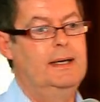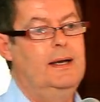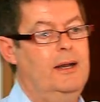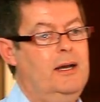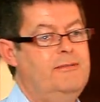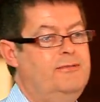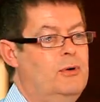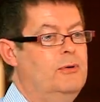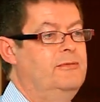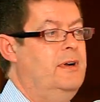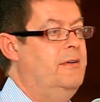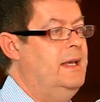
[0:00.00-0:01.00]
And I
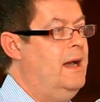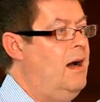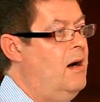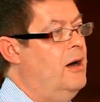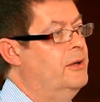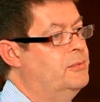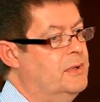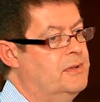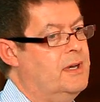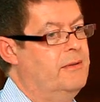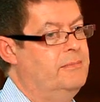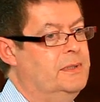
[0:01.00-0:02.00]
fought very hard
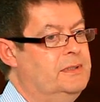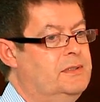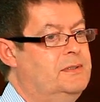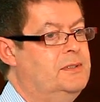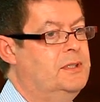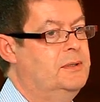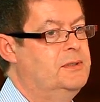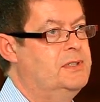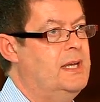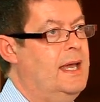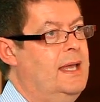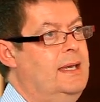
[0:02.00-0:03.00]
with government to
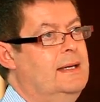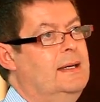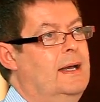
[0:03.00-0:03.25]
say,